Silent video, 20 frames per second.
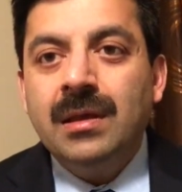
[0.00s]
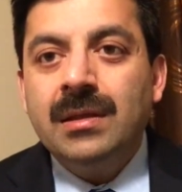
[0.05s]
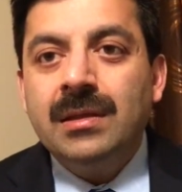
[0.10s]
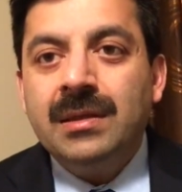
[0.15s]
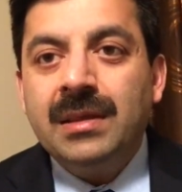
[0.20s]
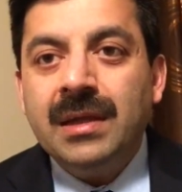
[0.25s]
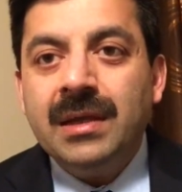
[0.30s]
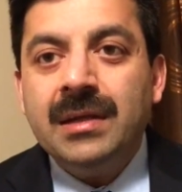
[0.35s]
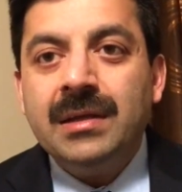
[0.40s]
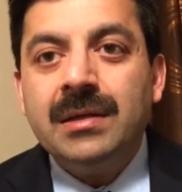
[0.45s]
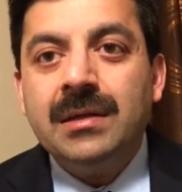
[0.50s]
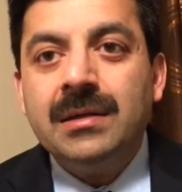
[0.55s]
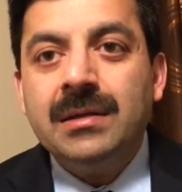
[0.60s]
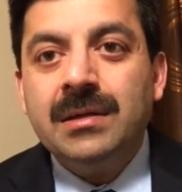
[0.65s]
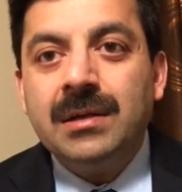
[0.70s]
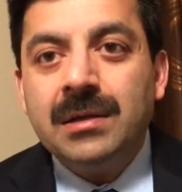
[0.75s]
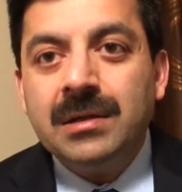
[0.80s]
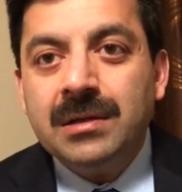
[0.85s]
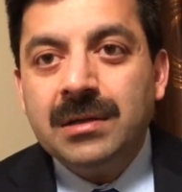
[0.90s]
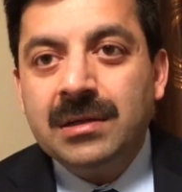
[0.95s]
They
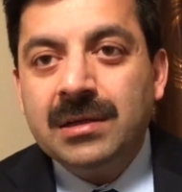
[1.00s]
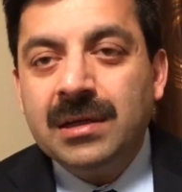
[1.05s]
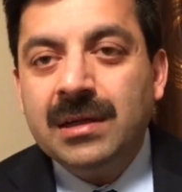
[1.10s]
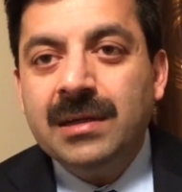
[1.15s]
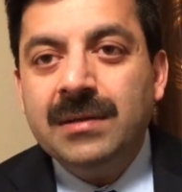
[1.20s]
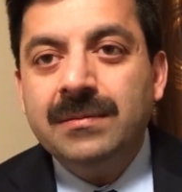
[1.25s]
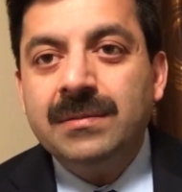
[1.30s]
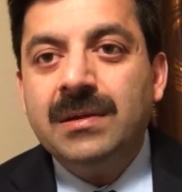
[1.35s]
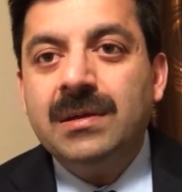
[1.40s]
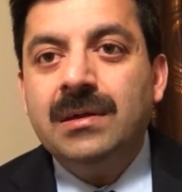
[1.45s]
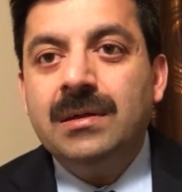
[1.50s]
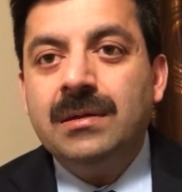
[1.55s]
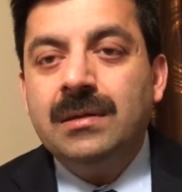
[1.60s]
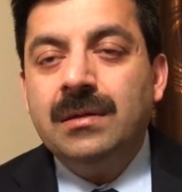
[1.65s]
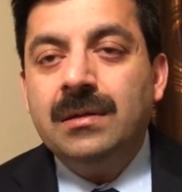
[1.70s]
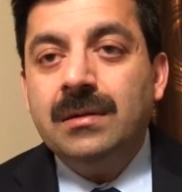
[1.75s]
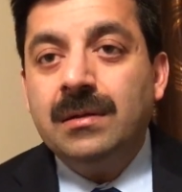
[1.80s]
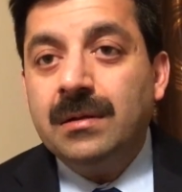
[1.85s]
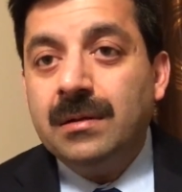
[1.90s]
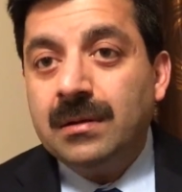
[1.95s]

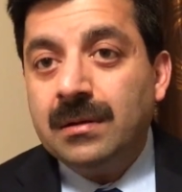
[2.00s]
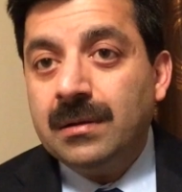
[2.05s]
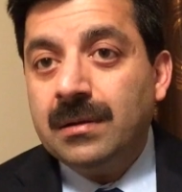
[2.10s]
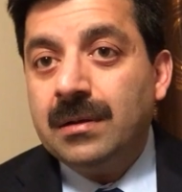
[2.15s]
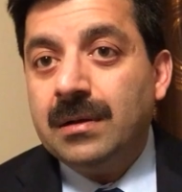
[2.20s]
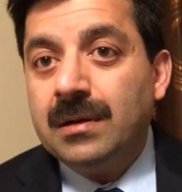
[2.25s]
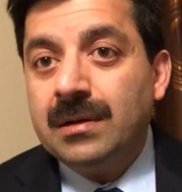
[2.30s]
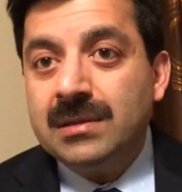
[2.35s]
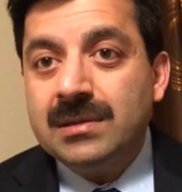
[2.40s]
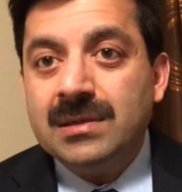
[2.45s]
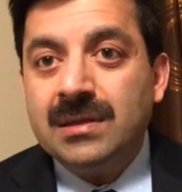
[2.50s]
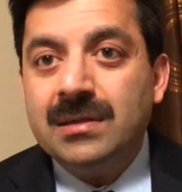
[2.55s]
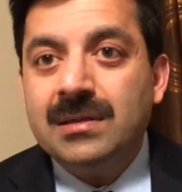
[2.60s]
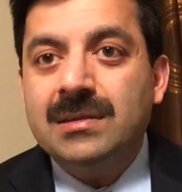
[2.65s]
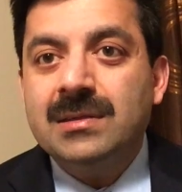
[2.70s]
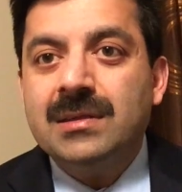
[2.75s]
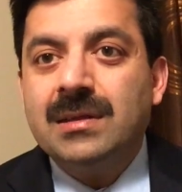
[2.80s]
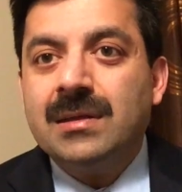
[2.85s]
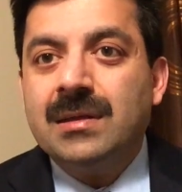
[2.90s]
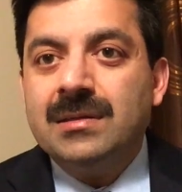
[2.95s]
delivered
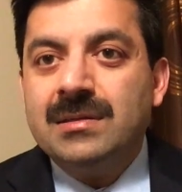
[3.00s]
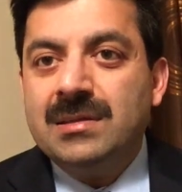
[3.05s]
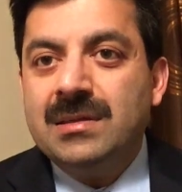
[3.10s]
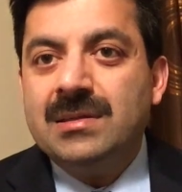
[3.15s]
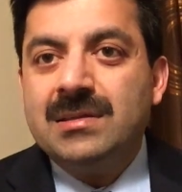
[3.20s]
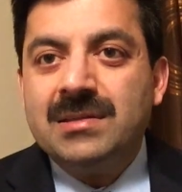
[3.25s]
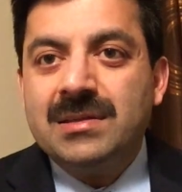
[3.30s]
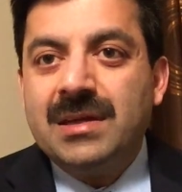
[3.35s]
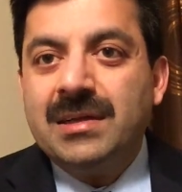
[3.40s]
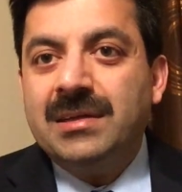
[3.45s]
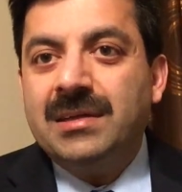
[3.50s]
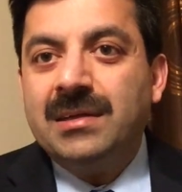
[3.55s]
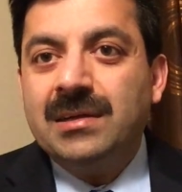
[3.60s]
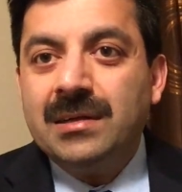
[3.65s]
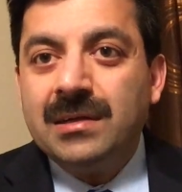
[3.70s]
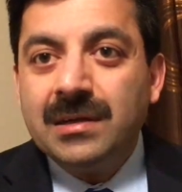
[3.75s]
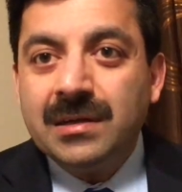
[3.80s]
results consistently.